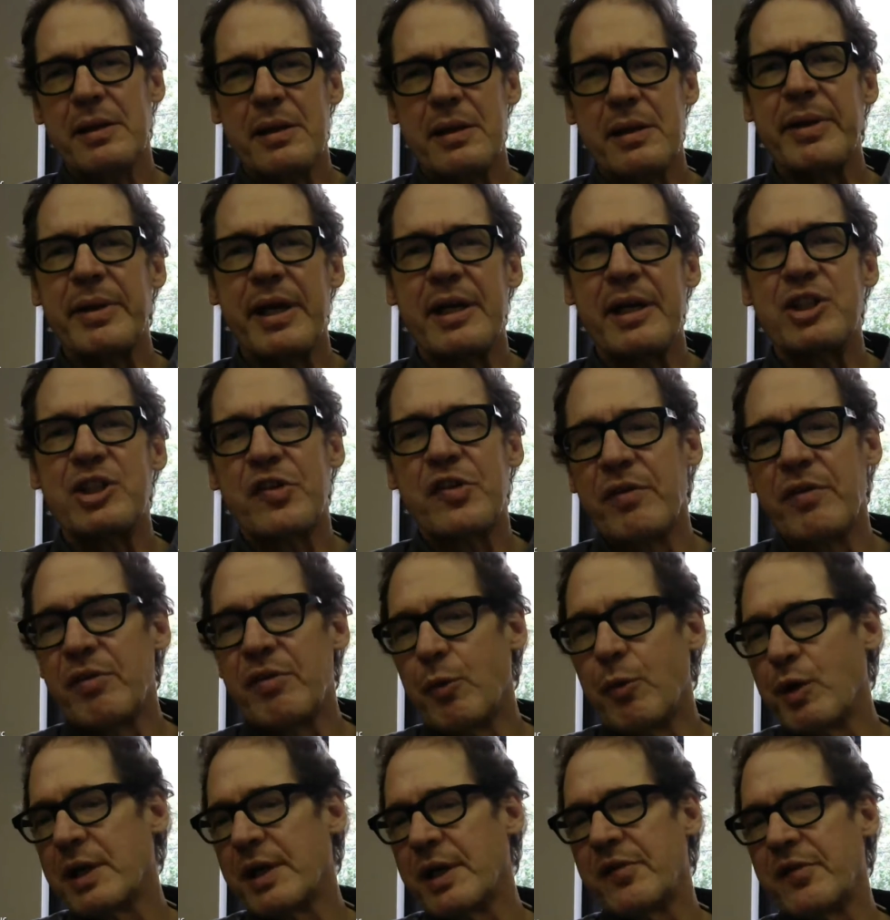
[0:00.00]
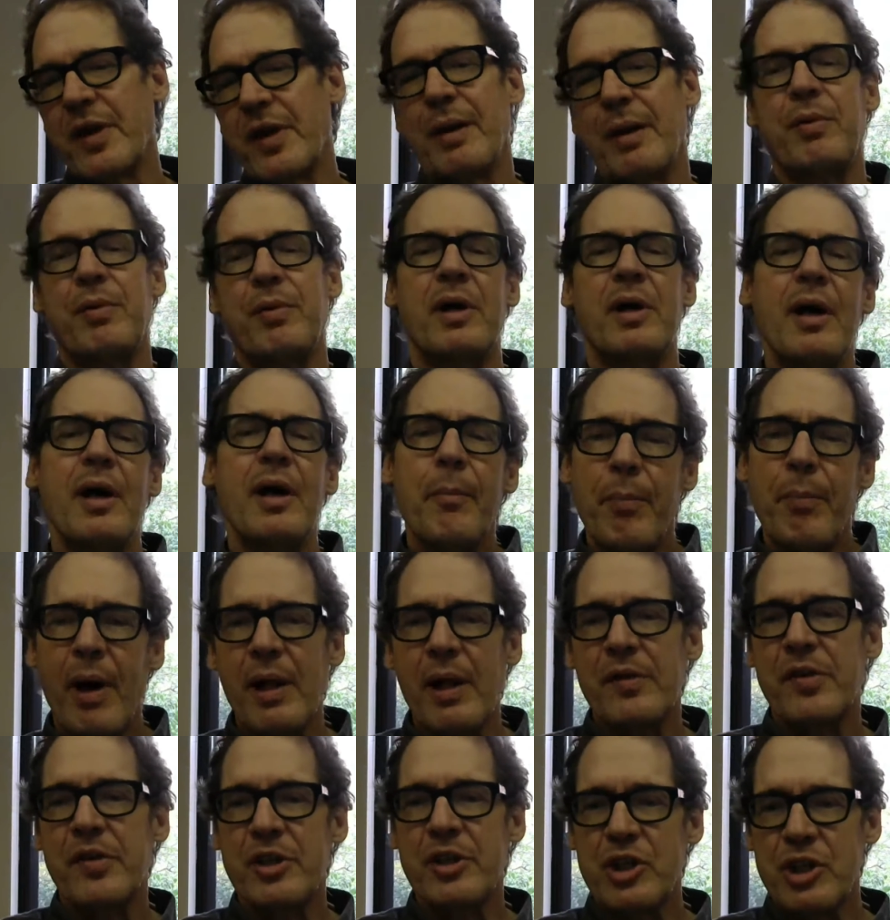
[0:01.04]
let me just give you one example.
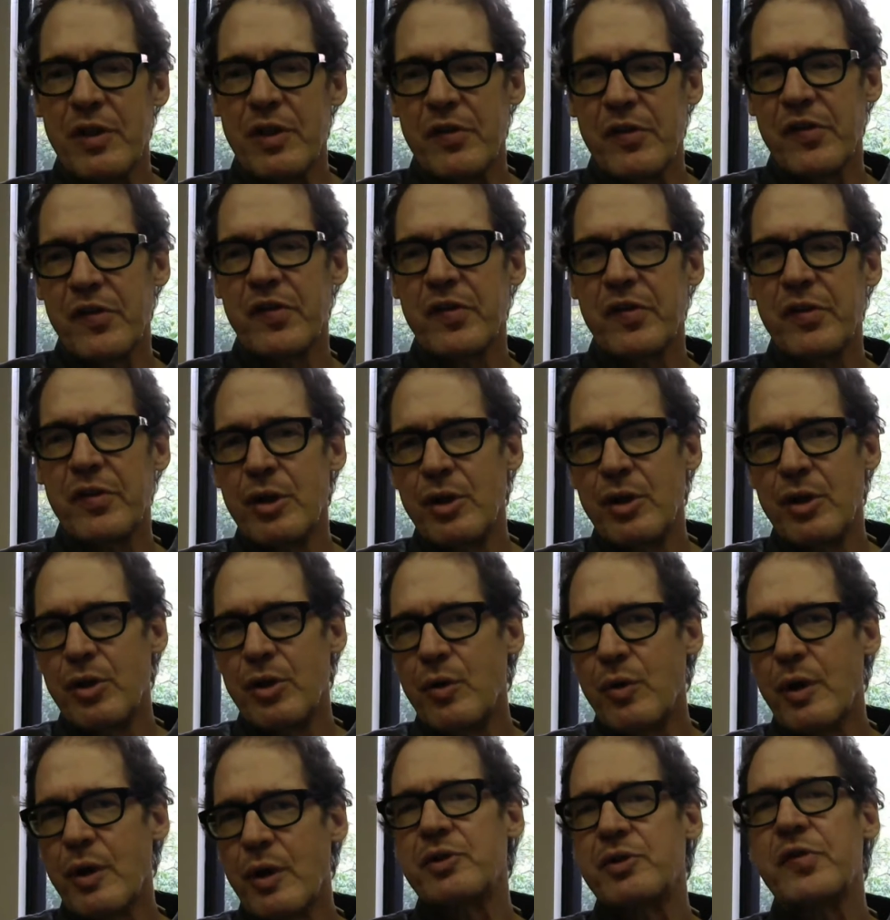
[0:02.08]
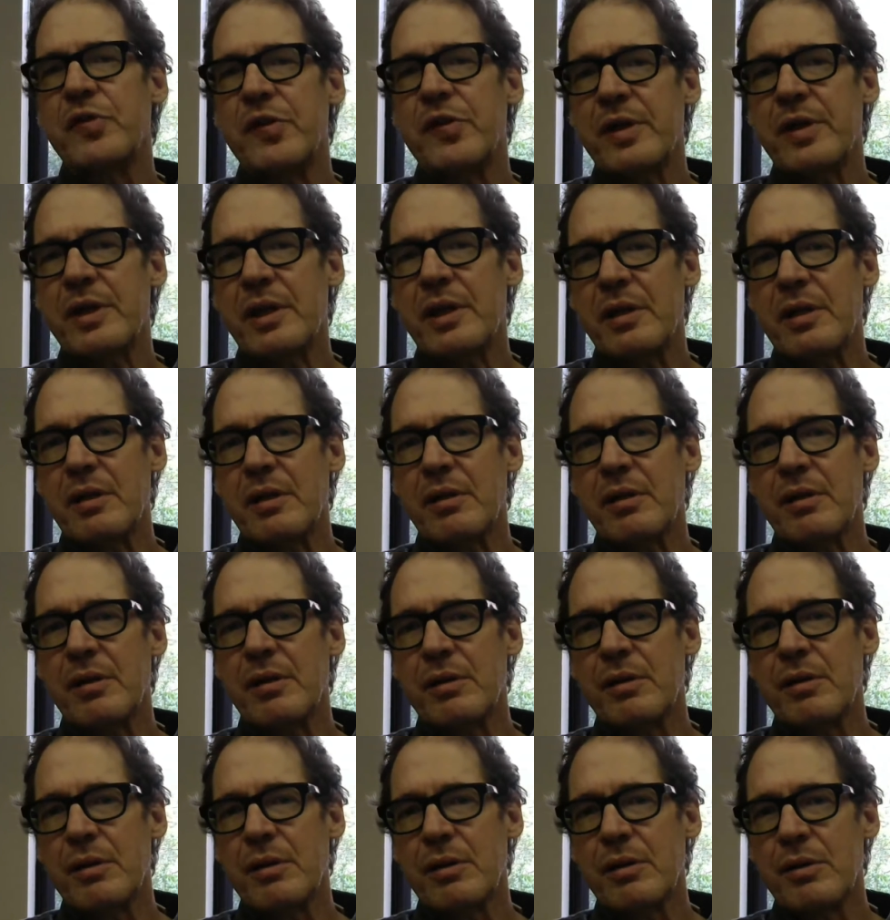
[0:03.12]
Politicians who are interested in
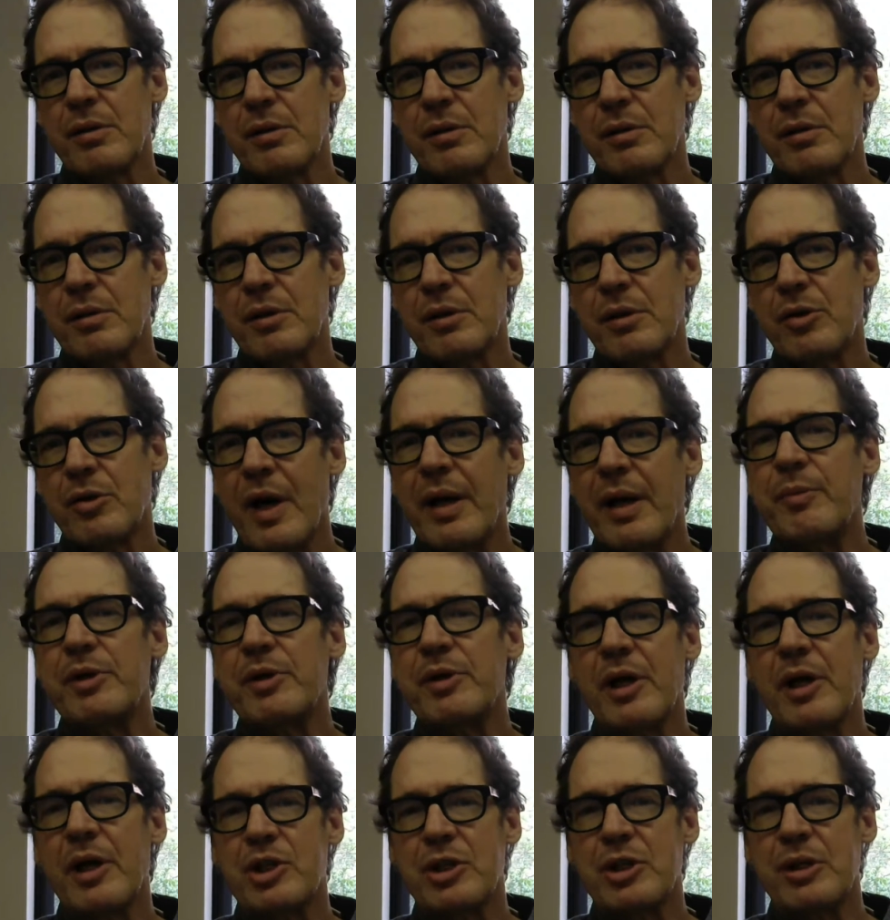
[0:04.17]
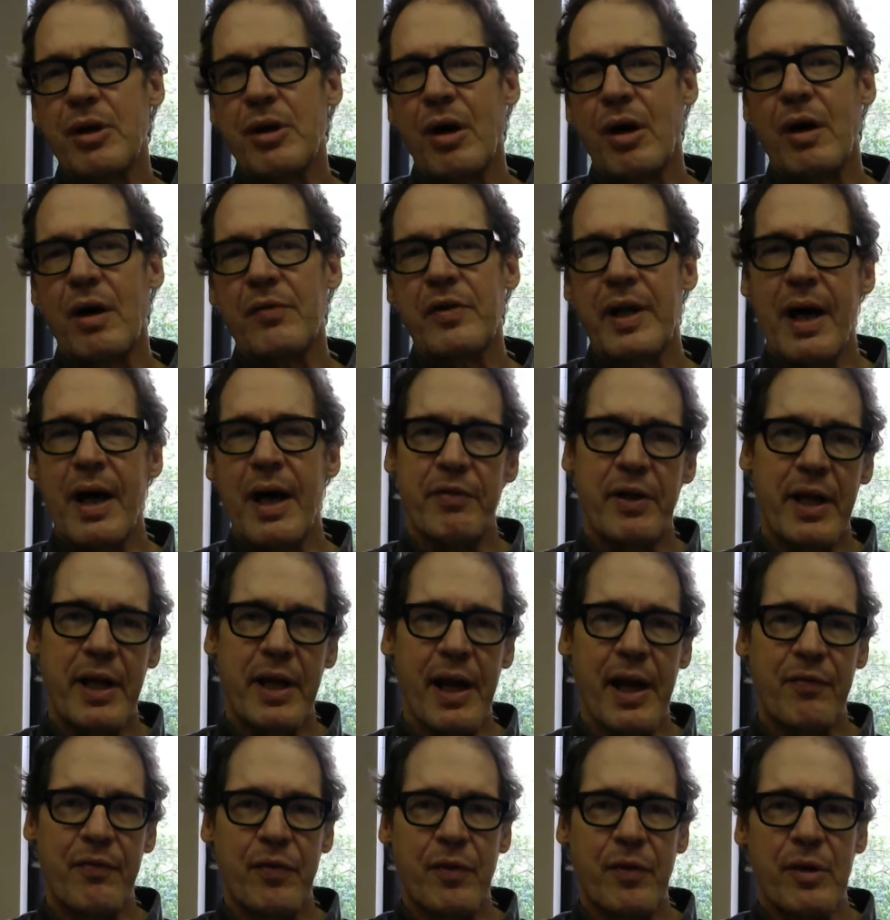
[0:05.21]
crime reduction often
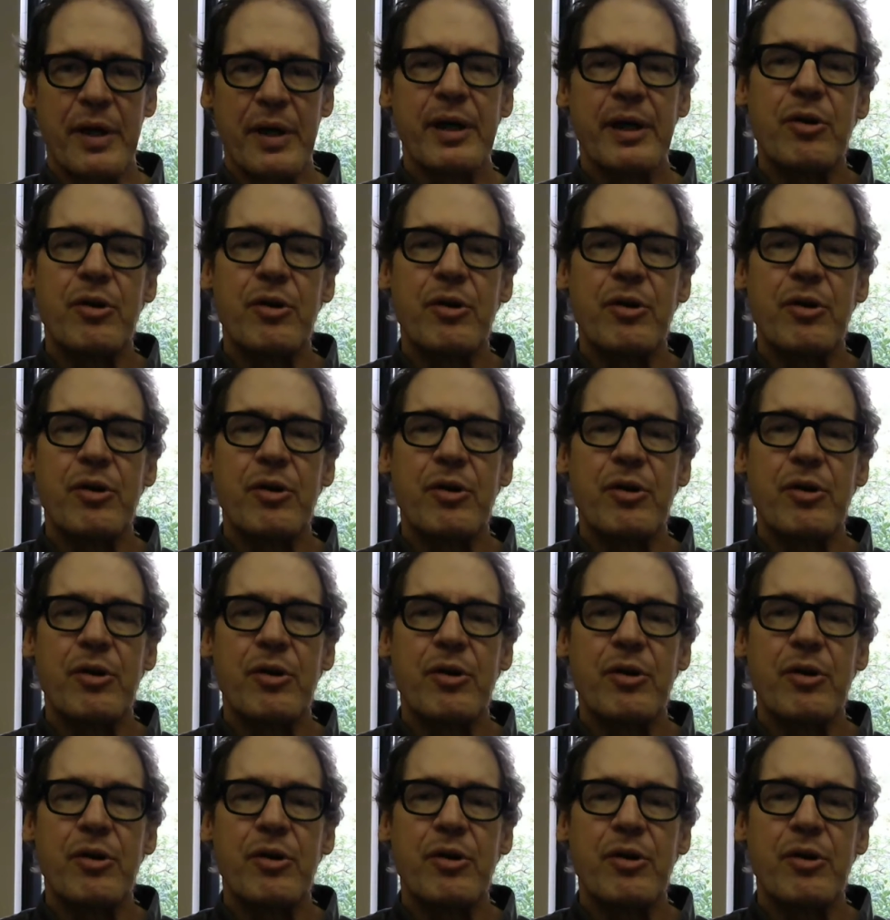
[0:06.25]
advocate for